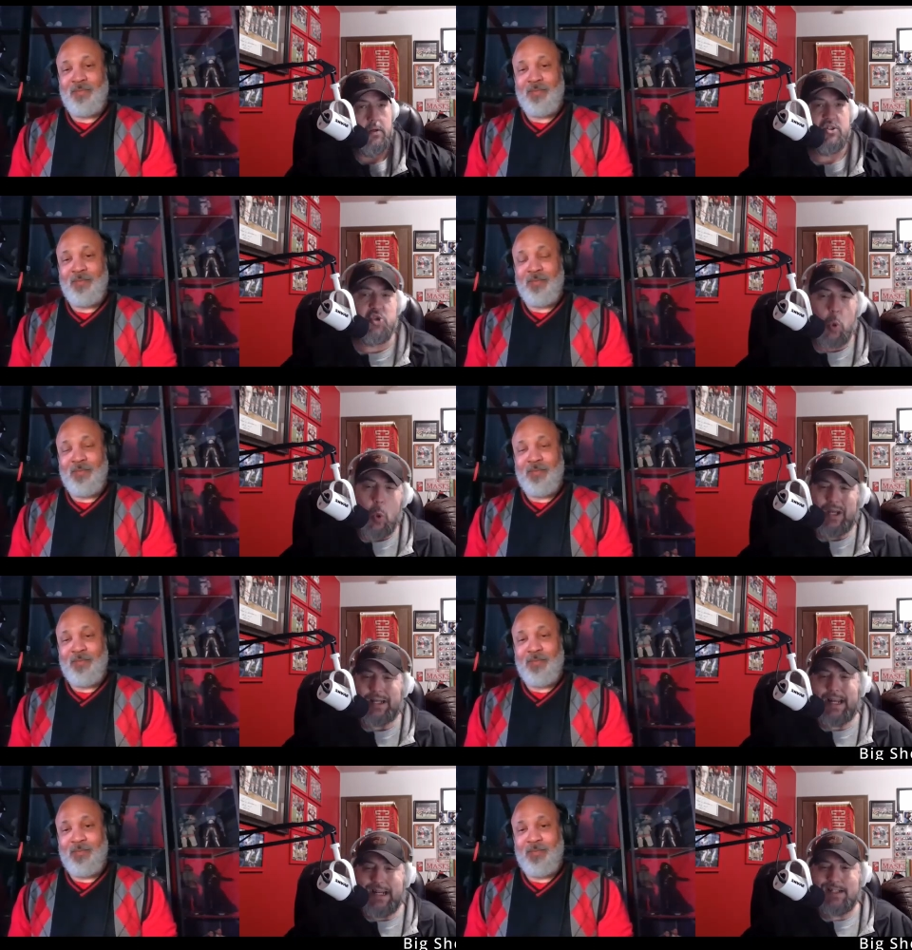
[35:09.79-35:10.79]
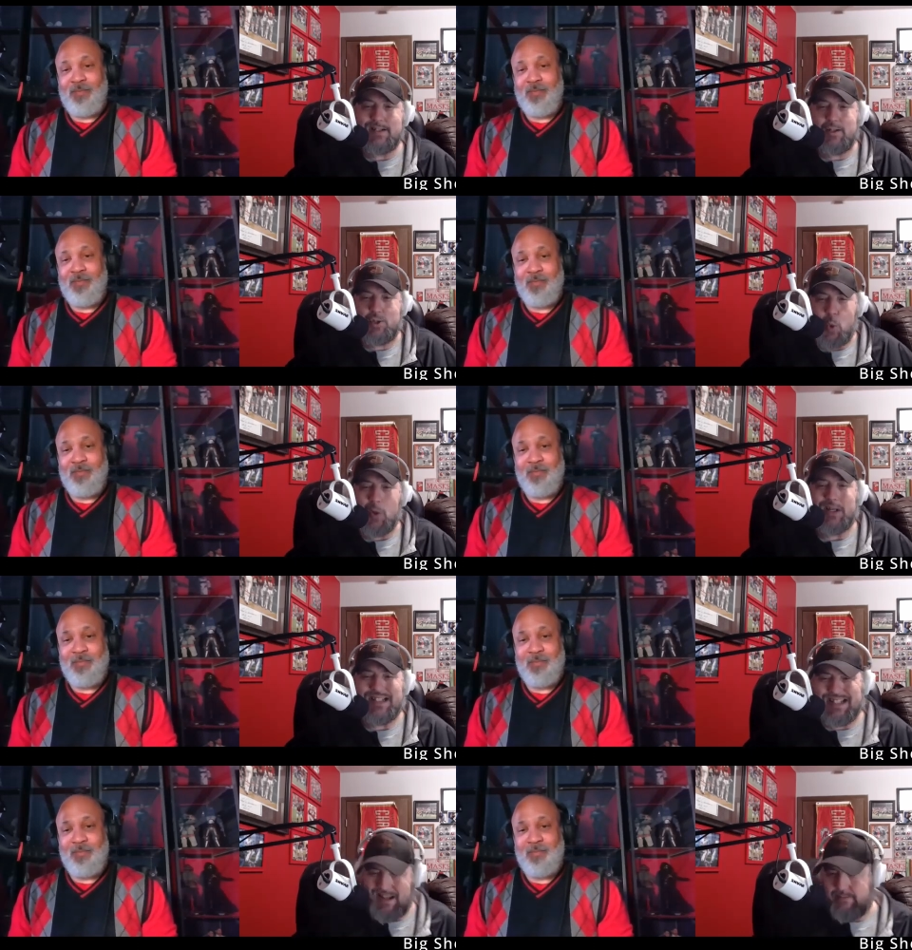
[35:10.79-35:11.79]
Speaker 1: 28 to
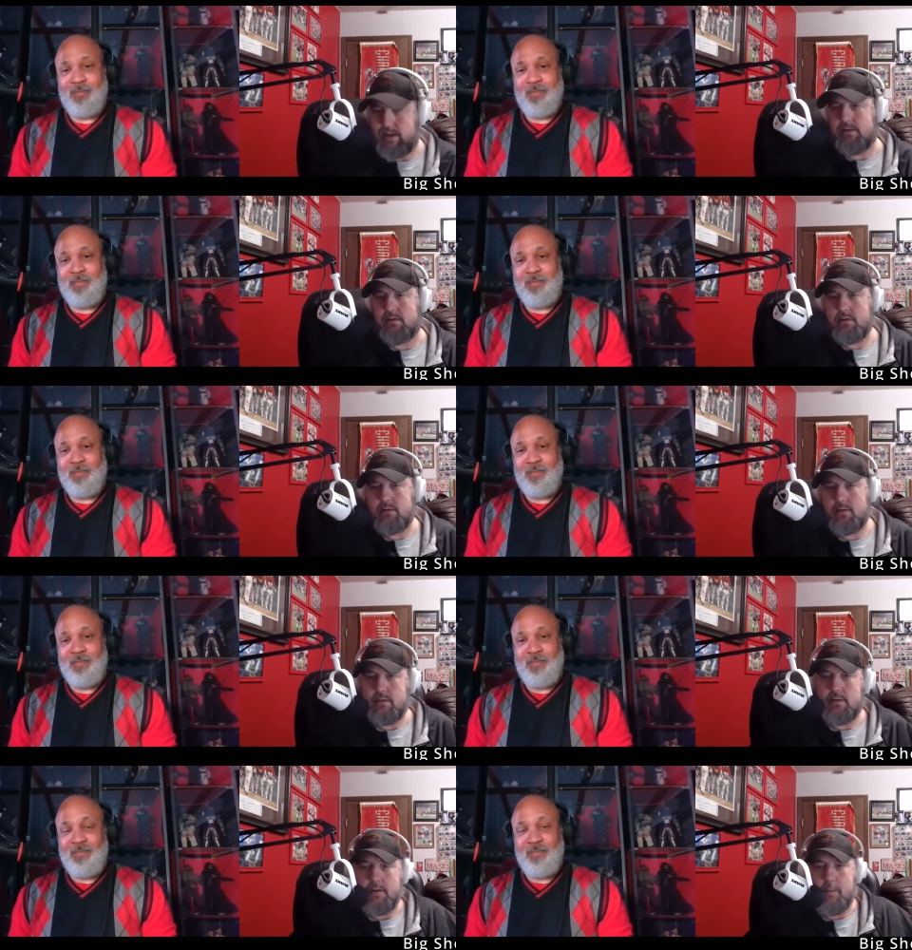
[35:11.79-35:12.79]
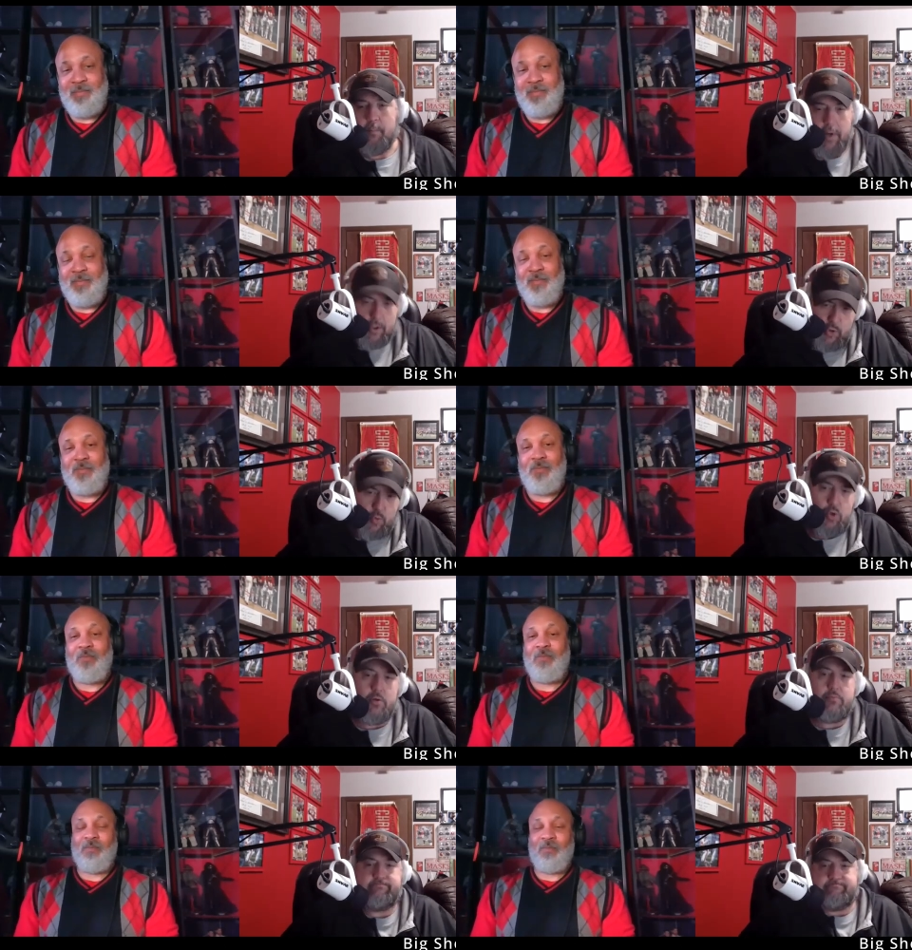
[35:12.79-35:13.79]
27, Baltimore.
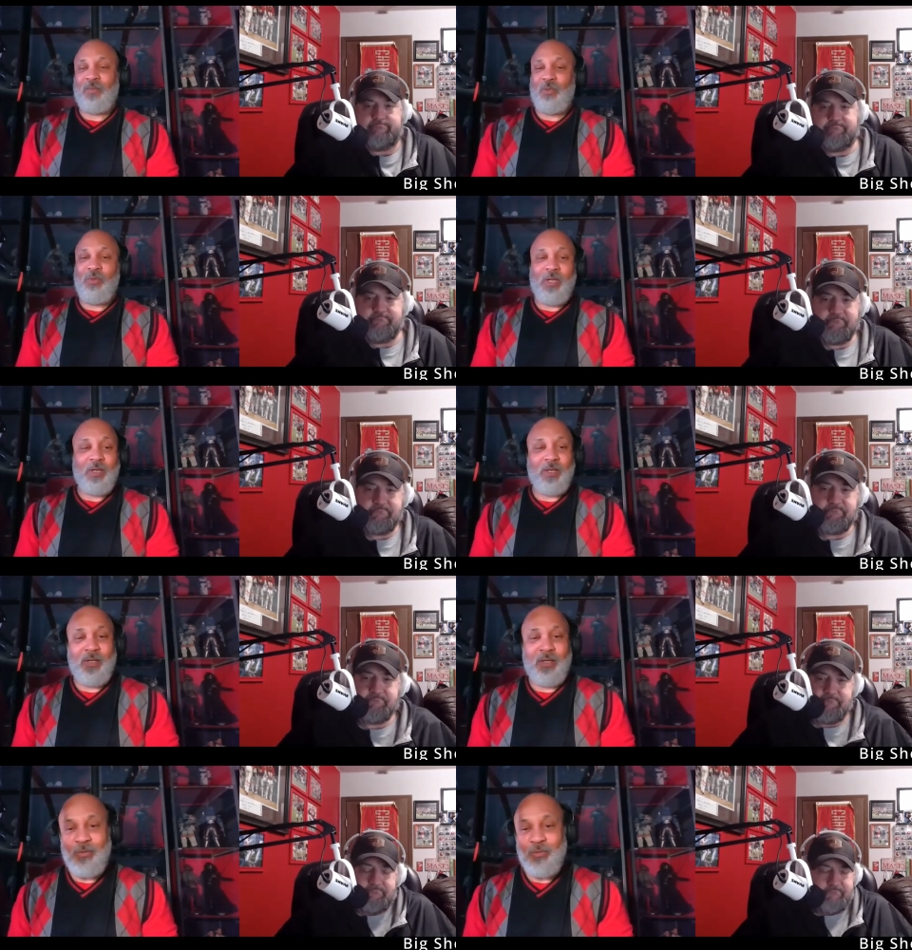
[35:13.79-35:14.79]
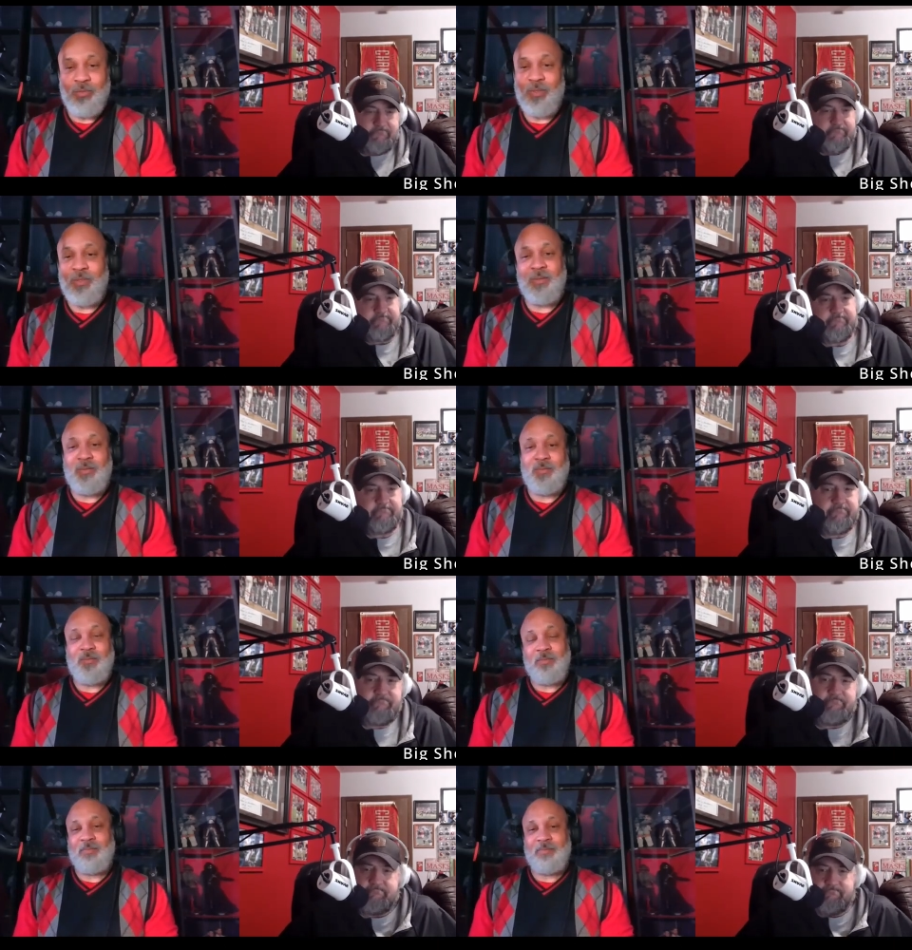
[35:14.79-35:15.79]
Mm, you got a close
Speaker 2: one.
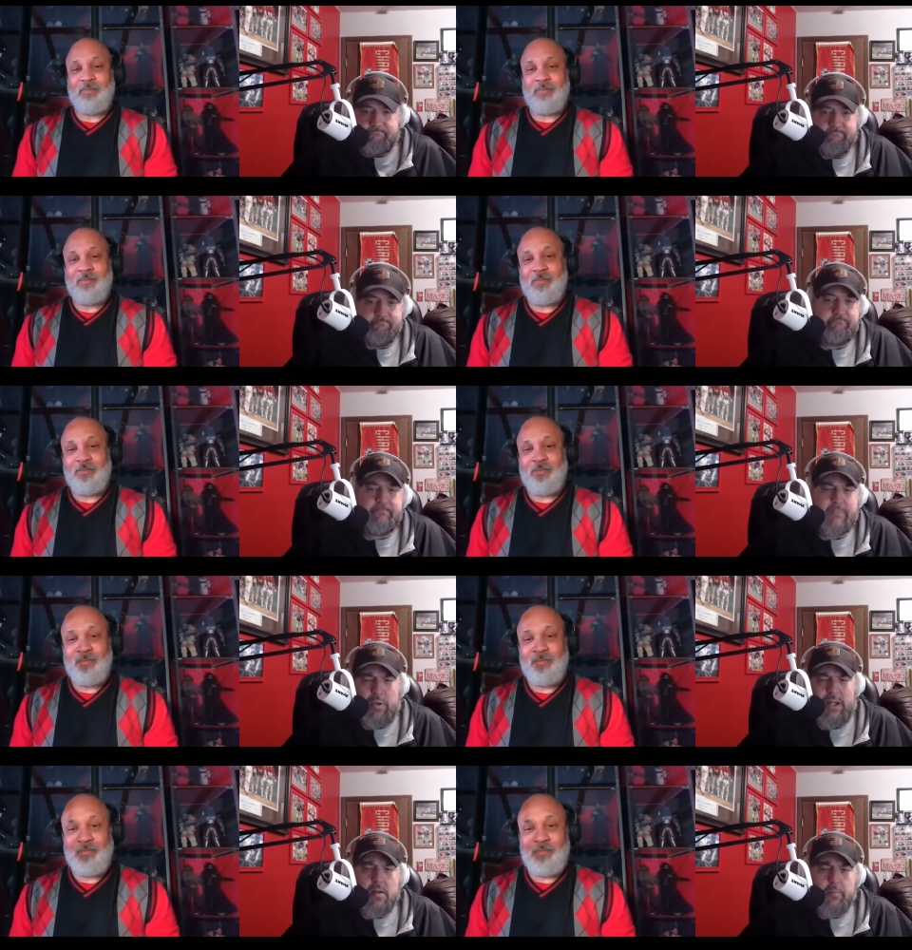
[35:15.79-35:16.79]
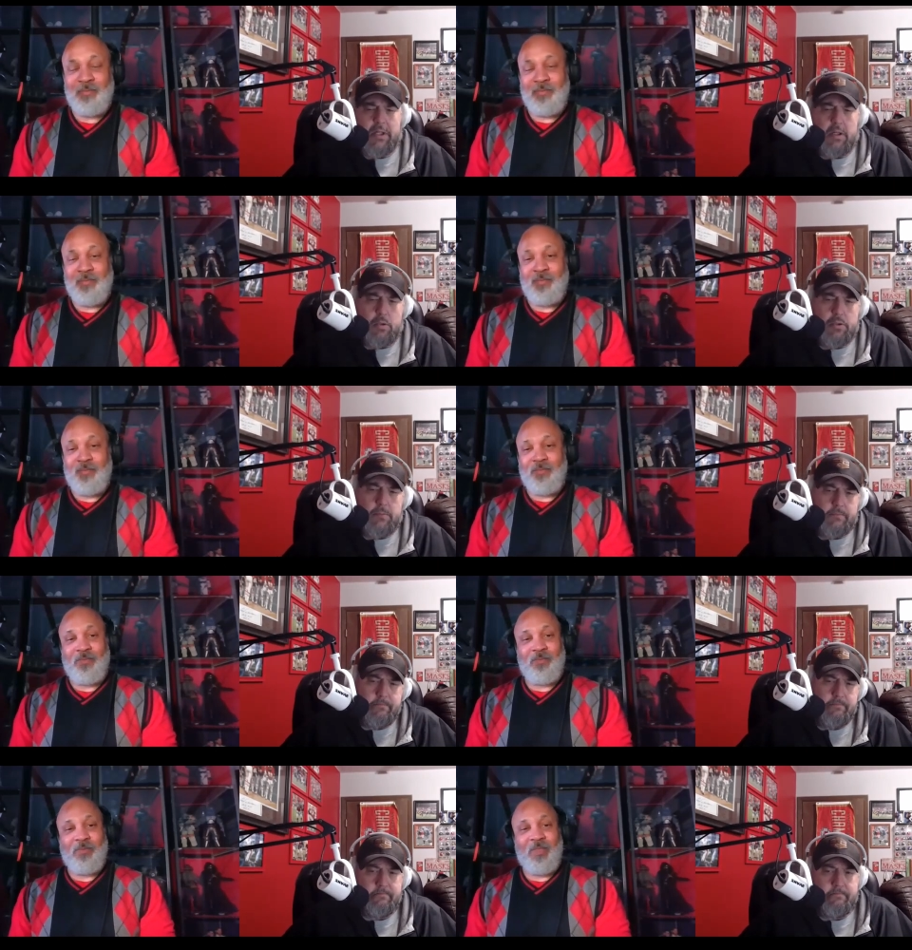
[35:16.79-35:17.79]
Oh, yeah, it's going to be close.
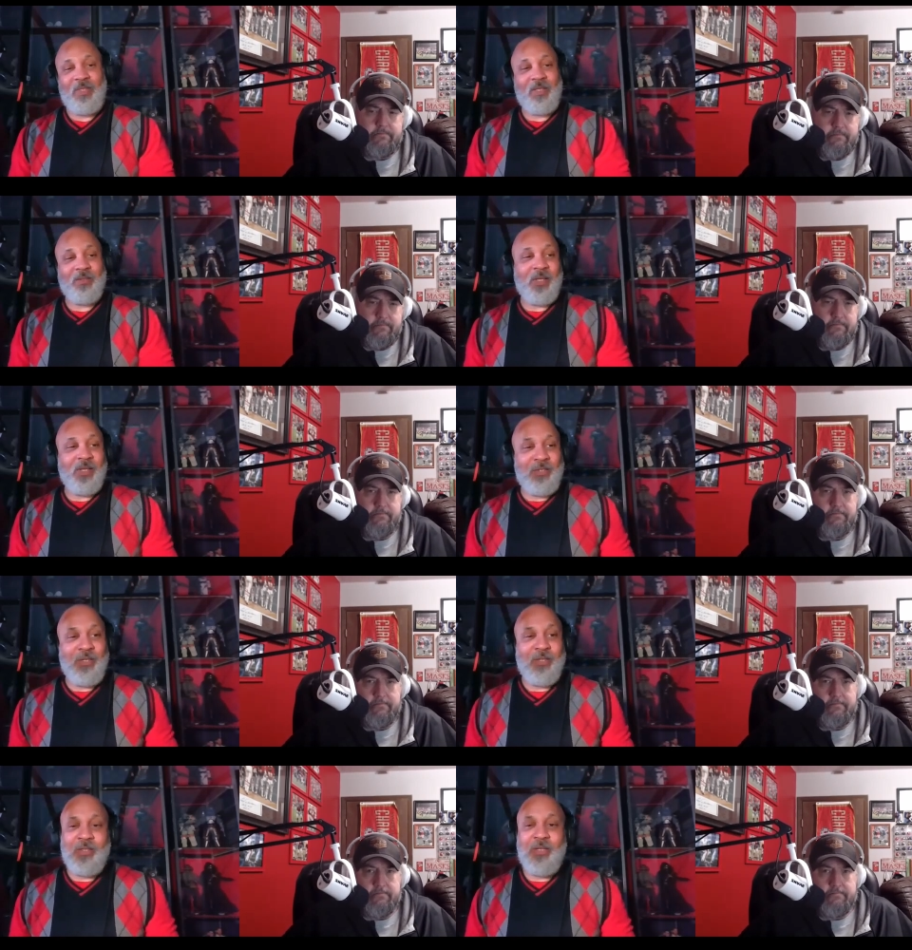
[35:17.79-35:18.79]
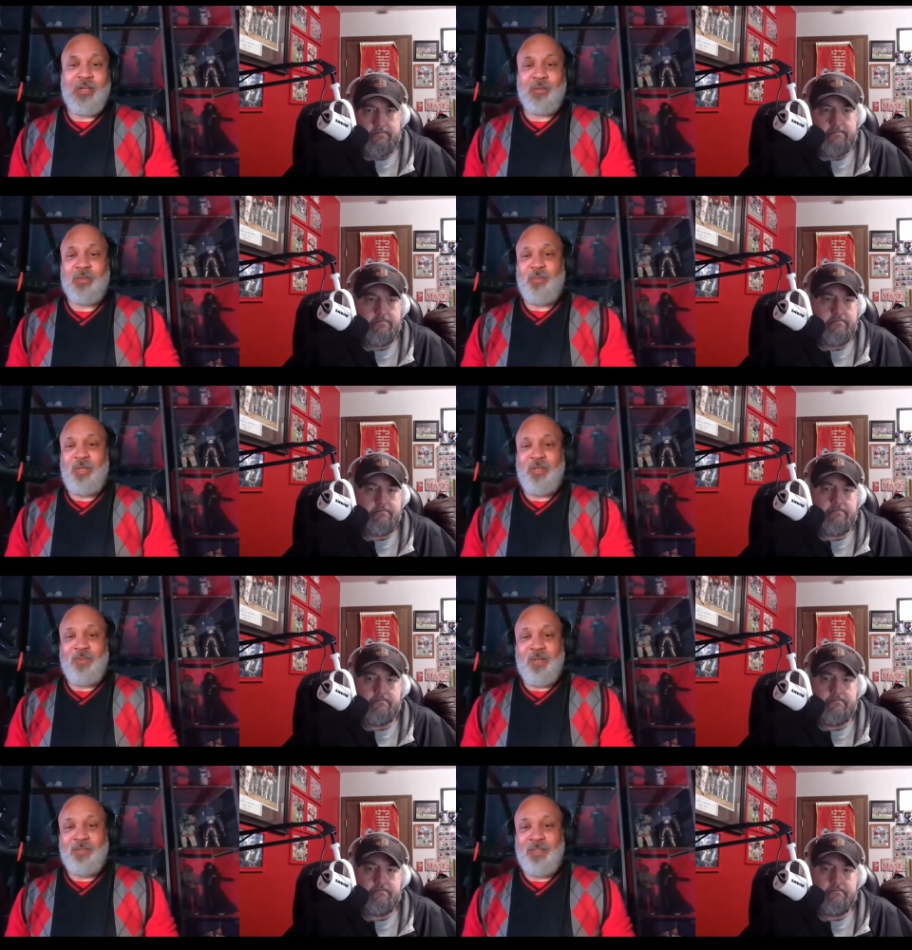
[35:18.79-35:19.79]
Sounds like Justin Tucker's going to be
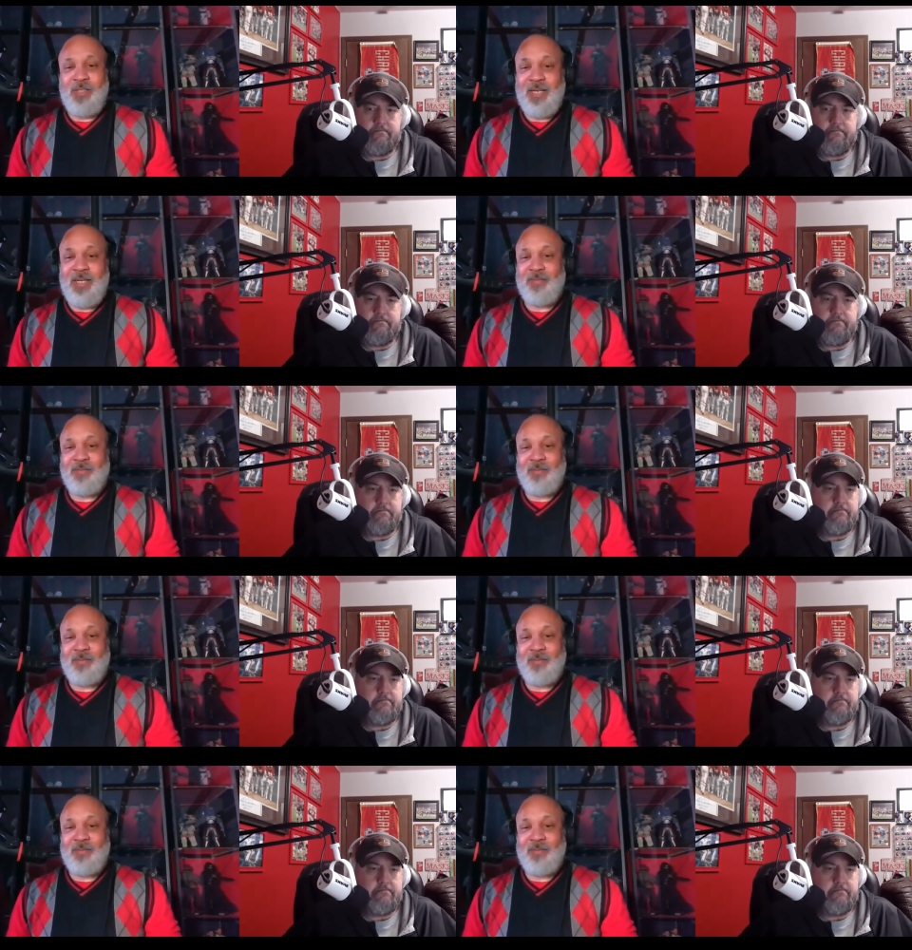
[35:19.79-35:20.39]
involved in that.